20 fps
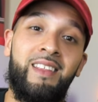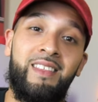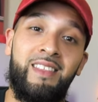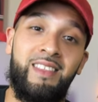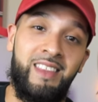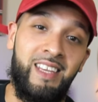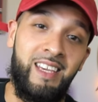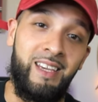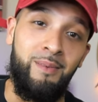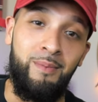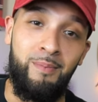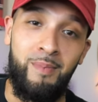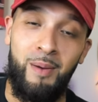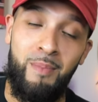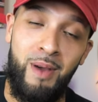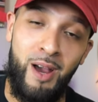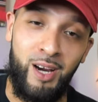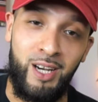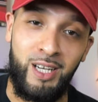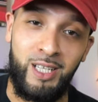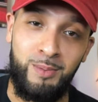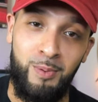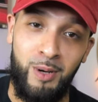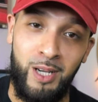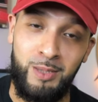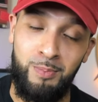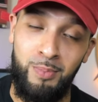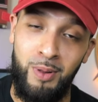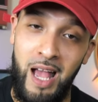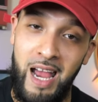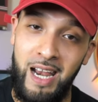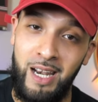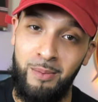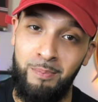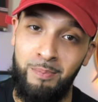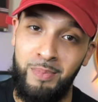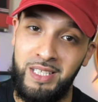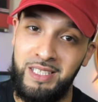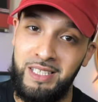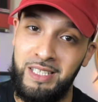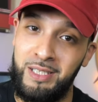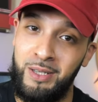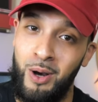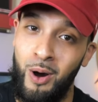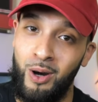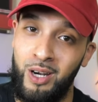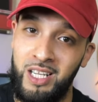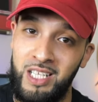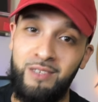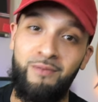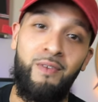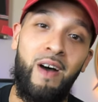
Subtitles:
the American Express Platinum business card is